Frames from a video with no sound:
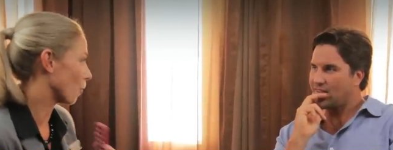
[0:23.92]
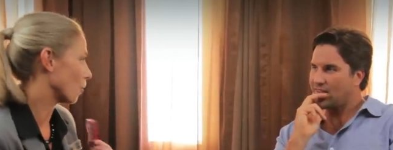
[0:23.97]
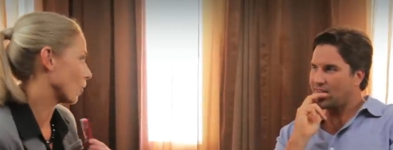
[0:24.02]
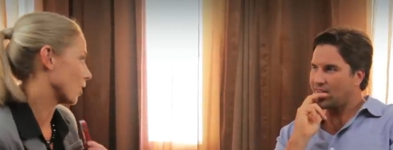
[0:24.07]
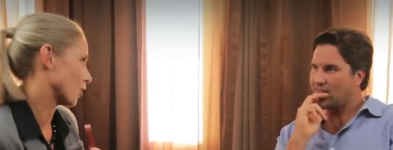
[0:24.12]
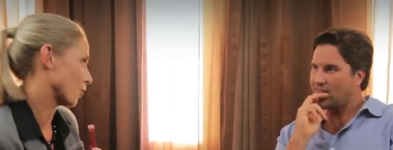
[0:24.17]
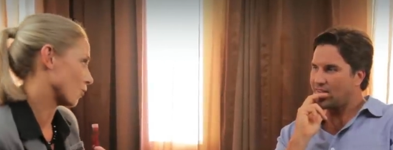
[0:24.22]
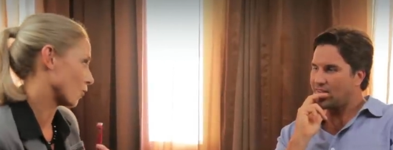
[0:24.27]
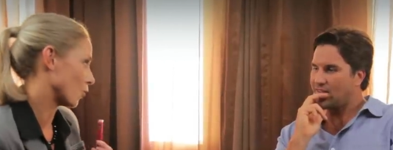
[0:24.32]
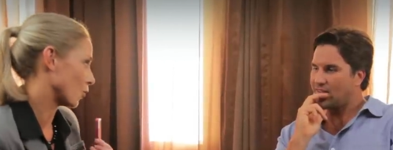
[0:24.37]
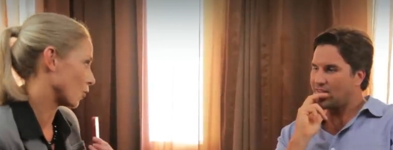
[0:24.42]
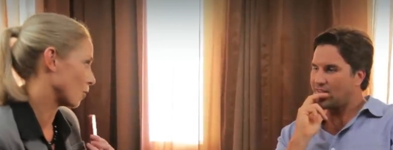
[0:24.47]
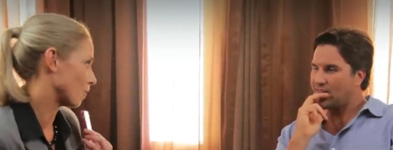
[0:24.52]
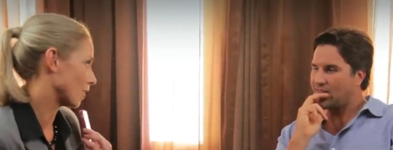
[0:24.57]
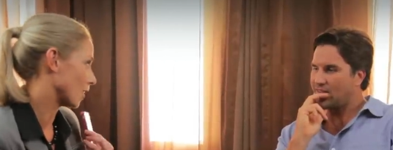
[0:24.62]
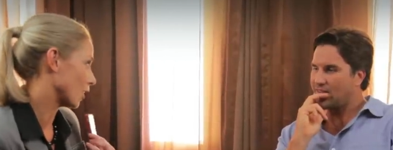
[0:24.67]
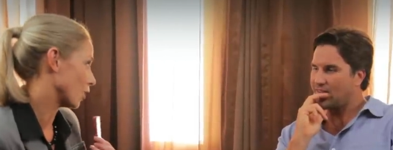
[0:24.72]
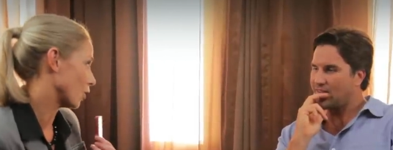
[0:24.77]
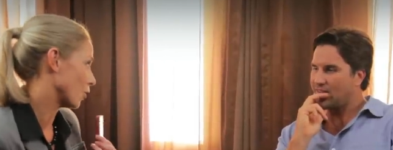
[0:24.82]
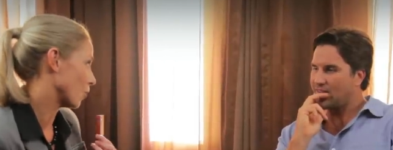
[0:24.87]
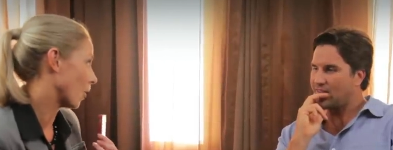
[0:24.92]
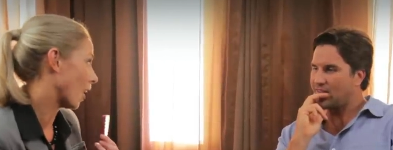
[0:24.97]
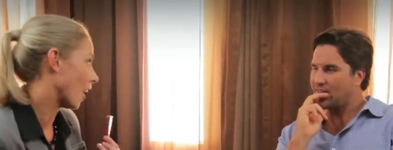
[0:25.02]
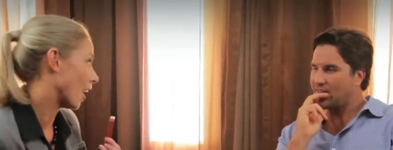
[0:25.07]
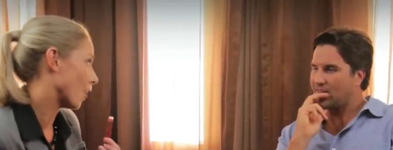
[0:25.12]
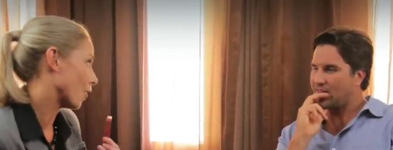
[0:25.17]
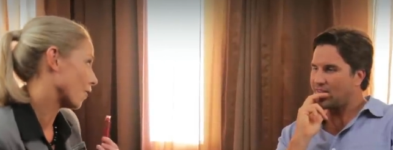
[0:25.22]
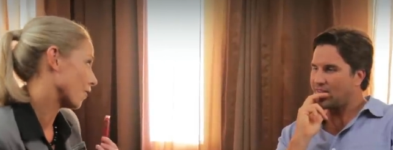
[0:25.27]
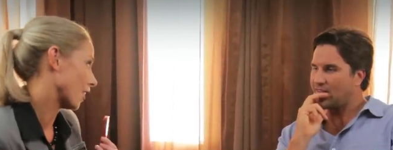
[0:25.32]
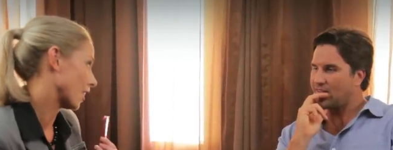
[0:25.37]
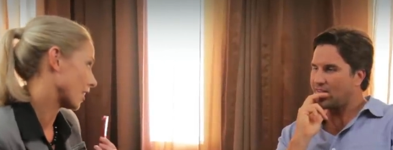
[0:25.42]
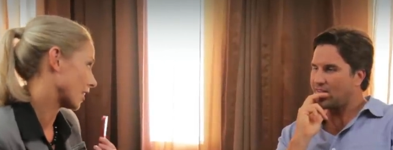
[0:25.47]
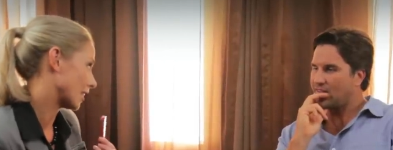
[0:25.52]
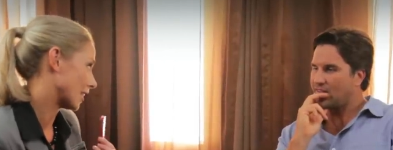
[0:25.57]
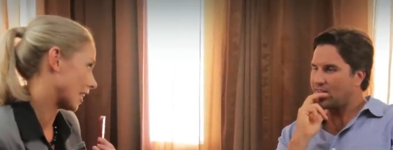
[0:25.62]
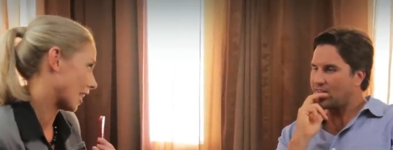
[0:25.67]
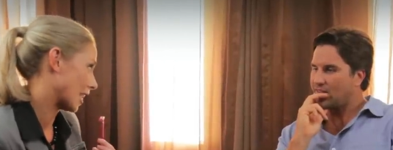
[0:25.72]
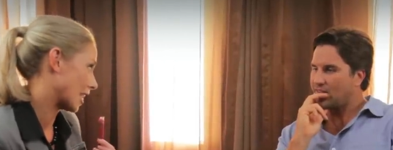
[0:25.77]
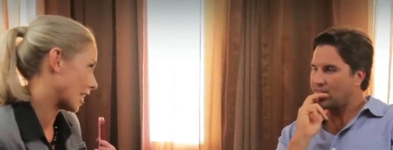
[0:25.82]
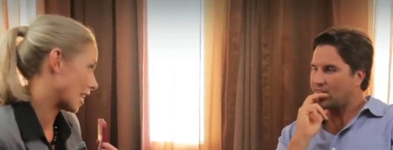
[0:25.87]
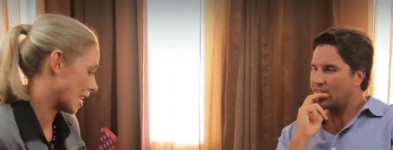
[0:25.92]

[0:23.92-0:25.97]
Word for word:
Speaker 1: which room that you are in fact staying